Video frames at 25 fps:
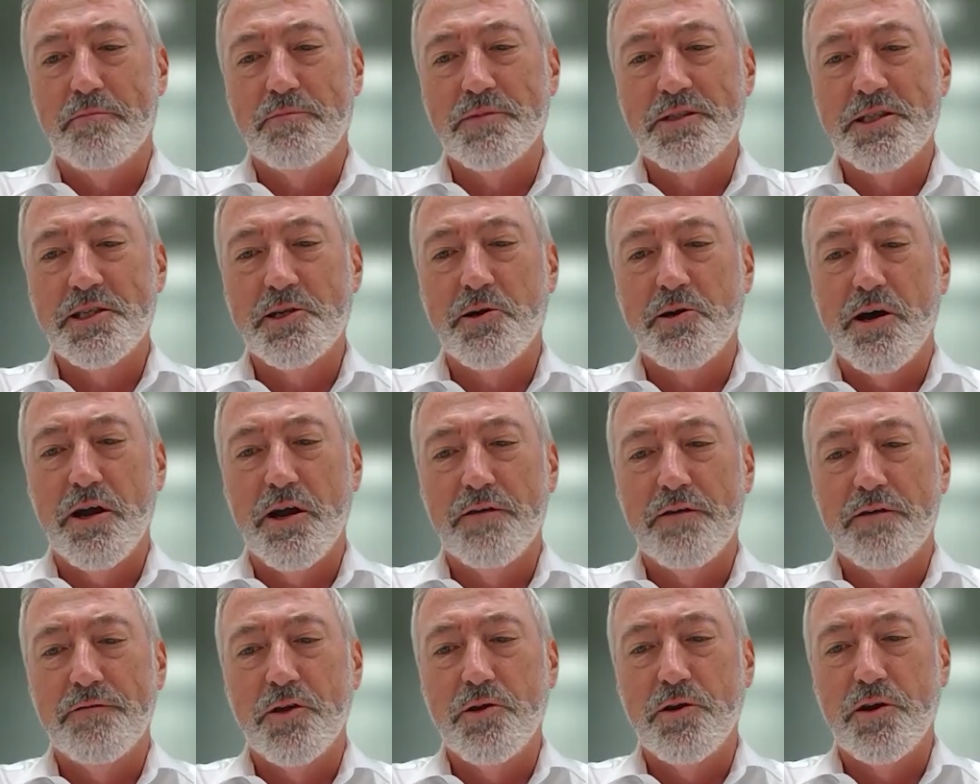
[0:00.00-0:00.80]
side
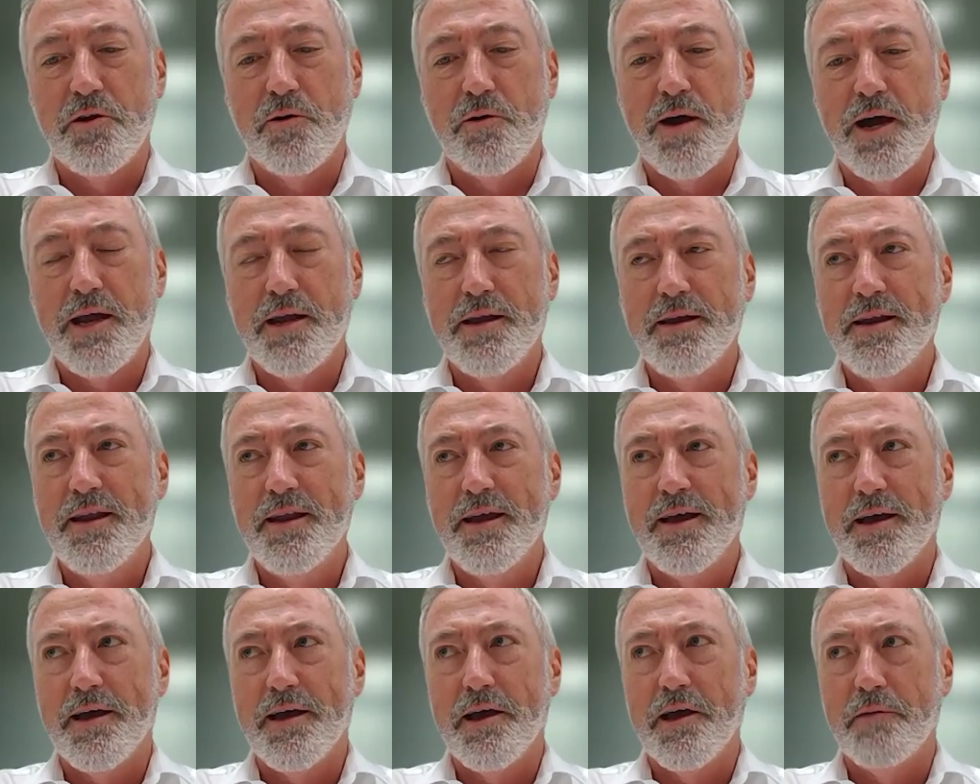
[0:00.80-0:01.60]
of Ukraine,
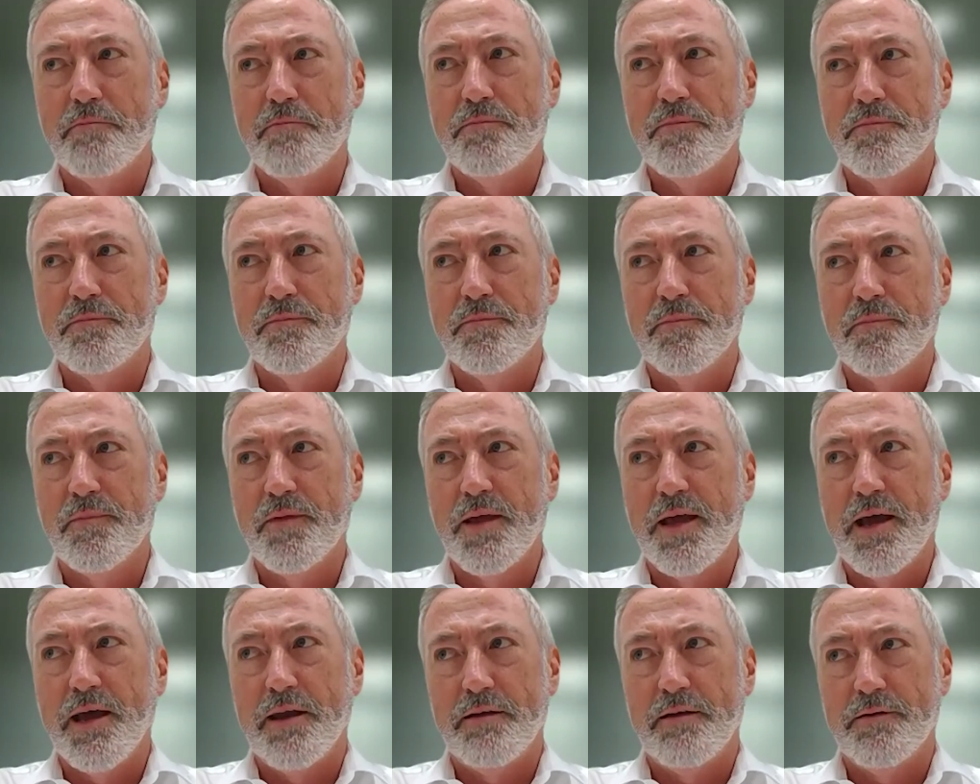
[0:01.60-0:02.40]
about
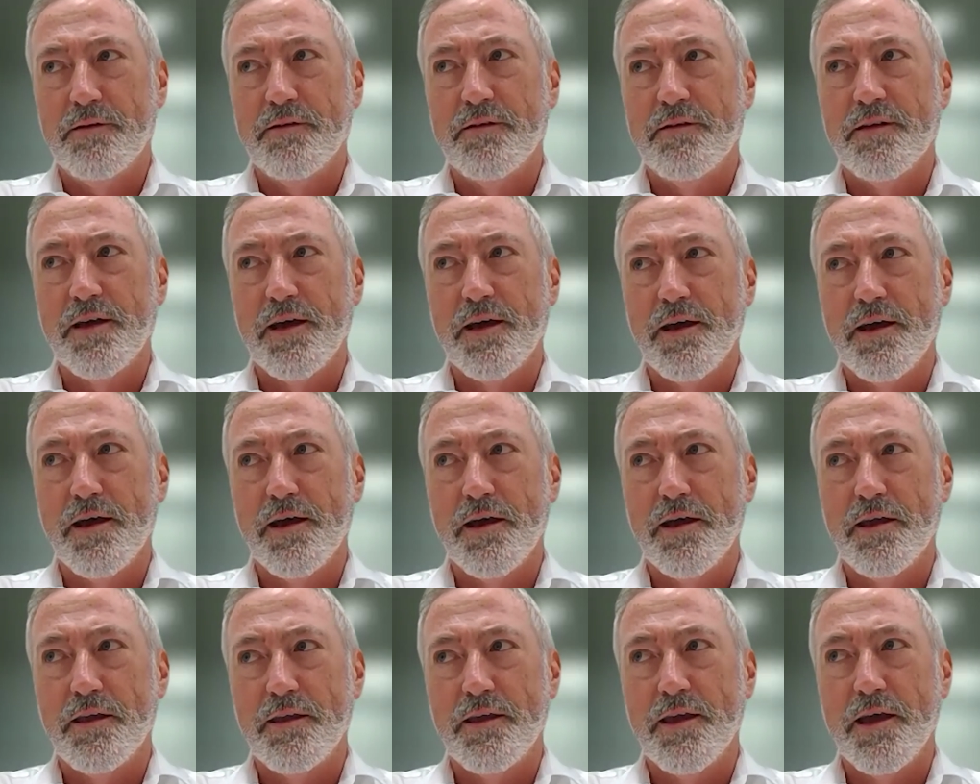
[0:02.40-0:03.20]

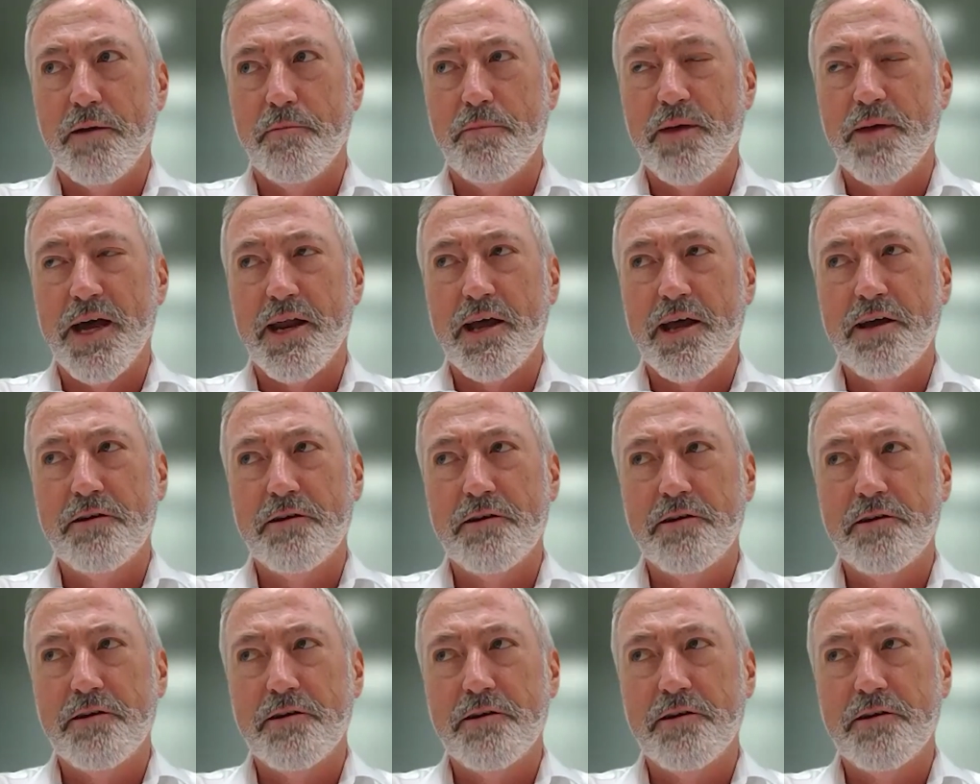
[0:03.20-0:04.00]

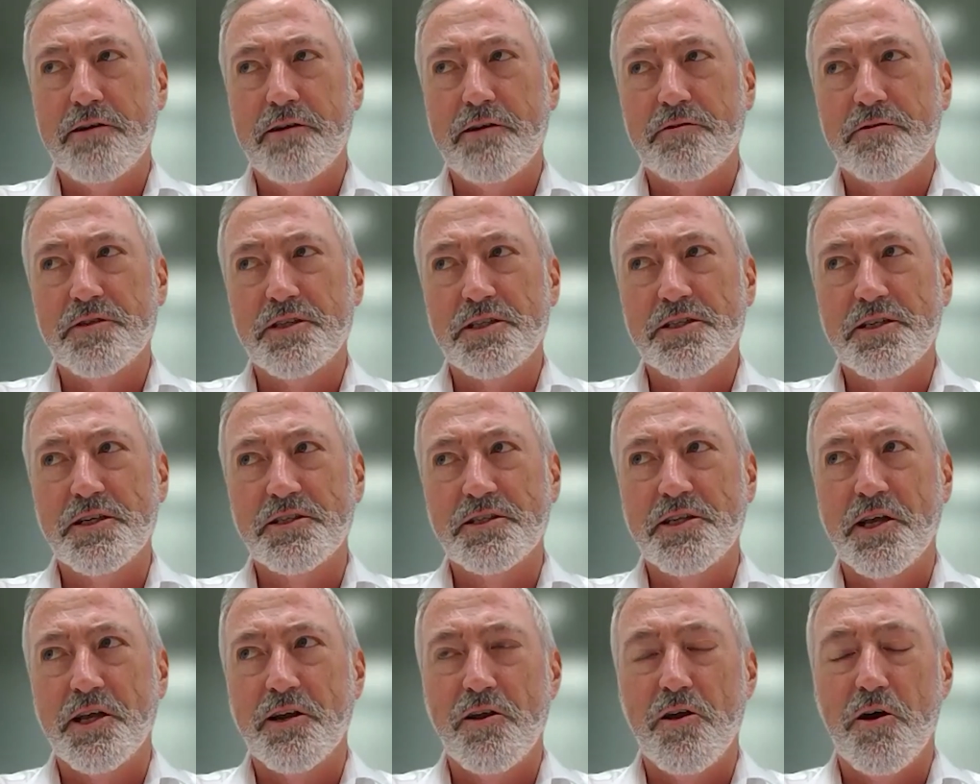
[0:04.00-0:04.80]
160
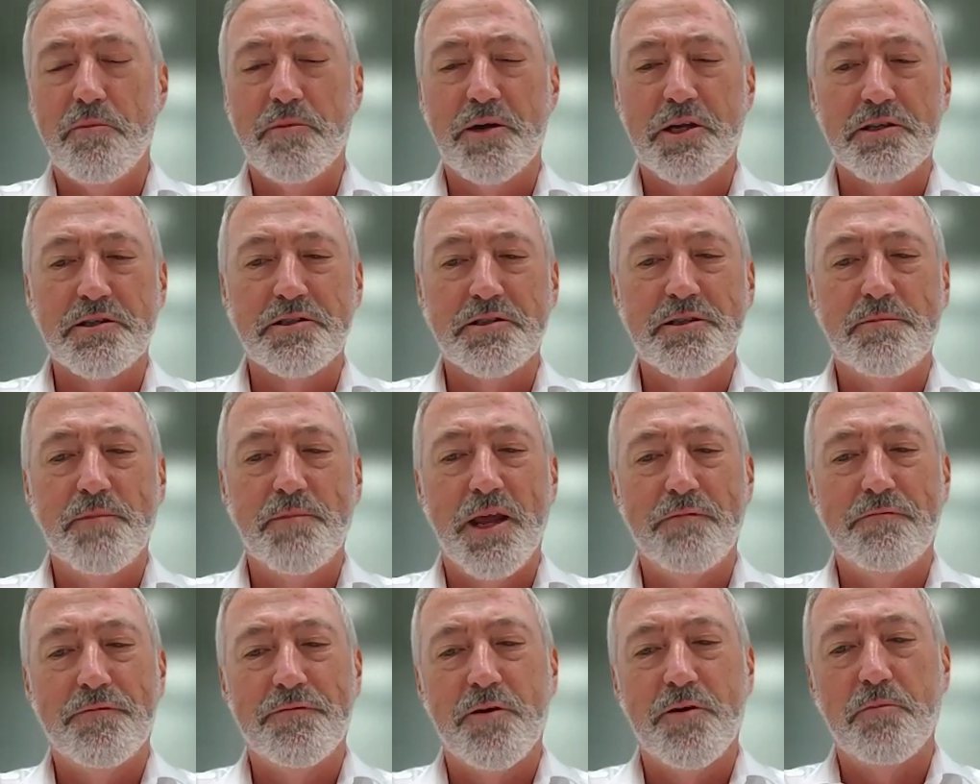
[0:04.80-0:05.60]
kilometres in
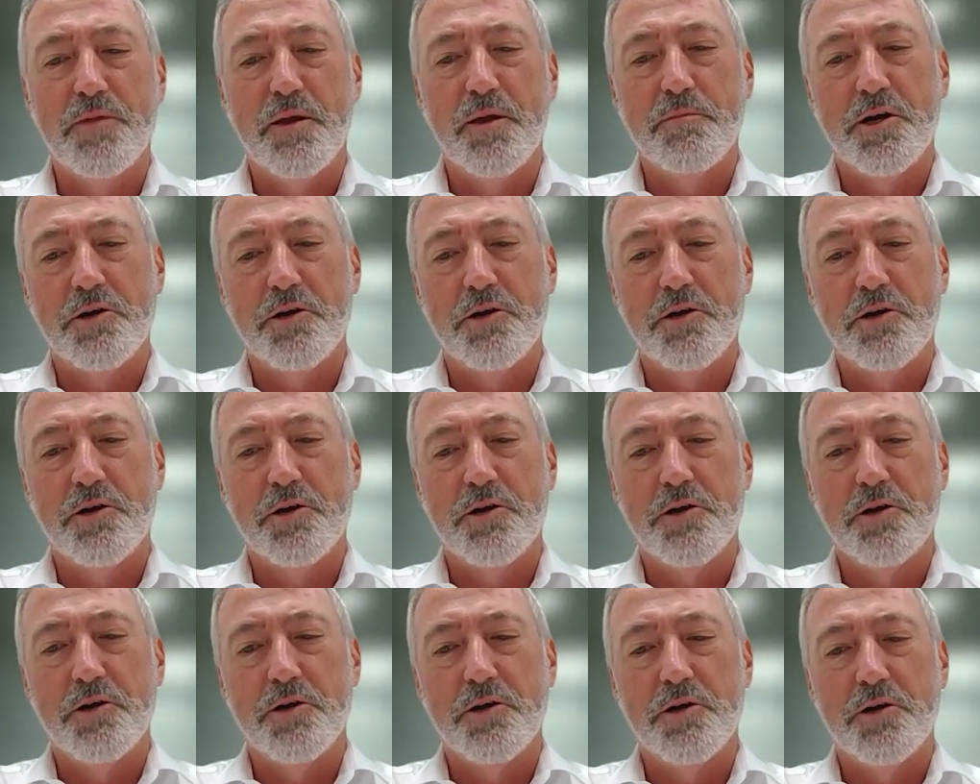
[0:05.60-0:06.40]
from the
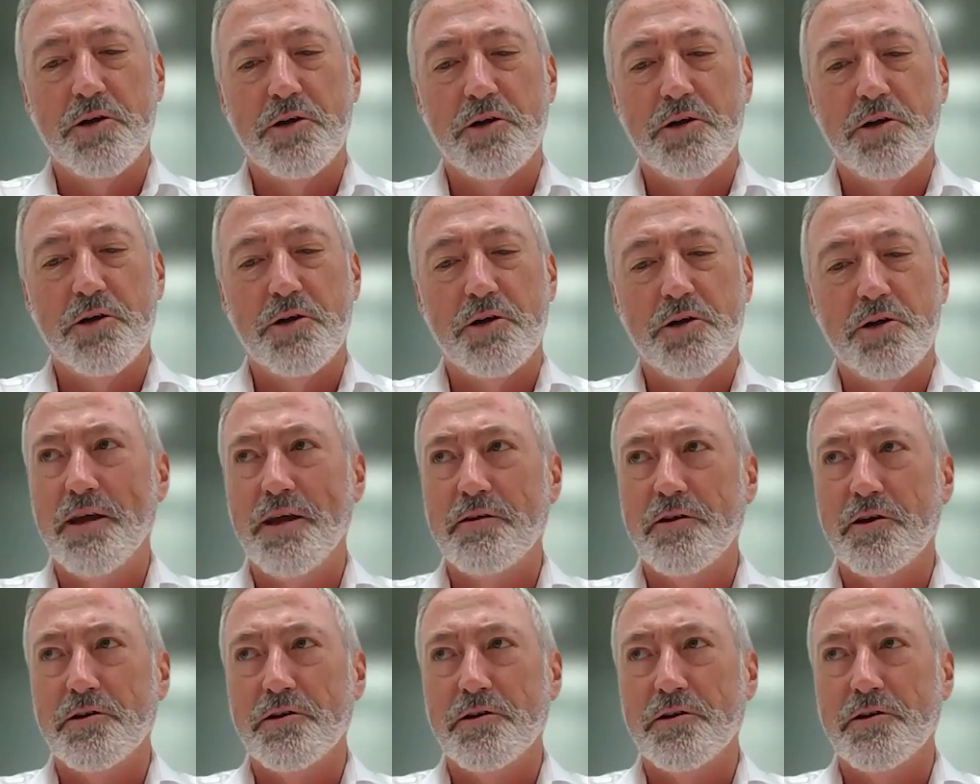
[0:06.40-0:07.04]
Moldova border,